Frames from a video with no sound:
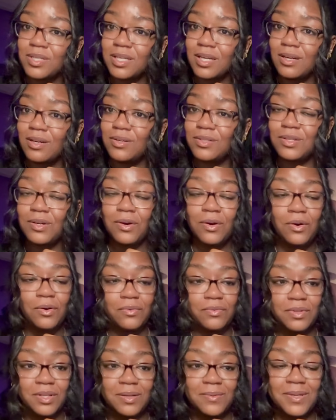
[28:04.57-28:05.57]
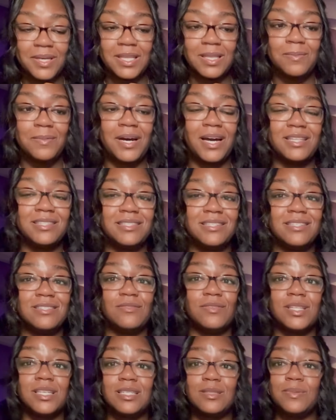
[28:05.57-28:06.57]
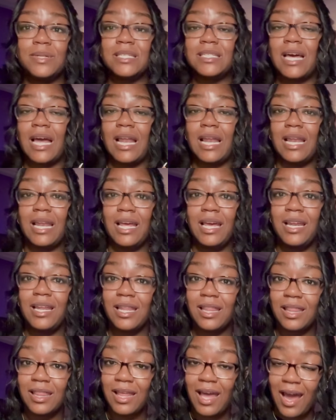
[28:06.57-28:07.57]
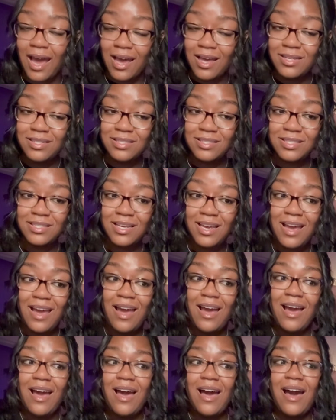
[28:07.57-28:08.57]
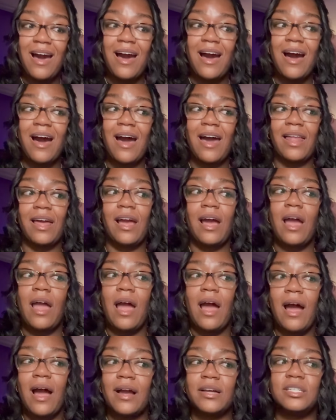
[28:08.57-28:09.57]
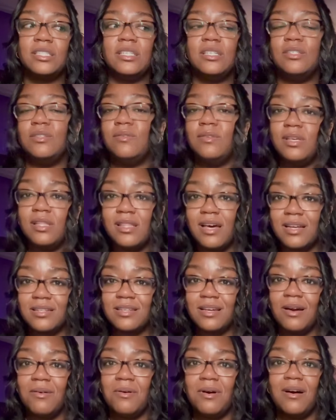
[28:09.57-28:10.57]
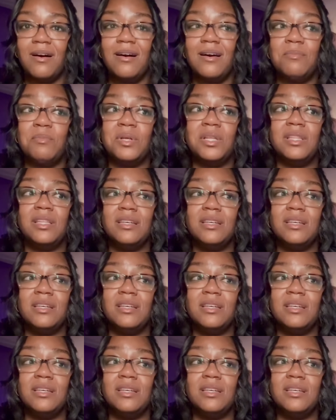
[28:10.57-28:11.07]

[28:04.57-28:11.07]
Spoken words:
ago. So hopefully we get the behind the scenes for this, because I need that. Like, I actually do need that to go on. But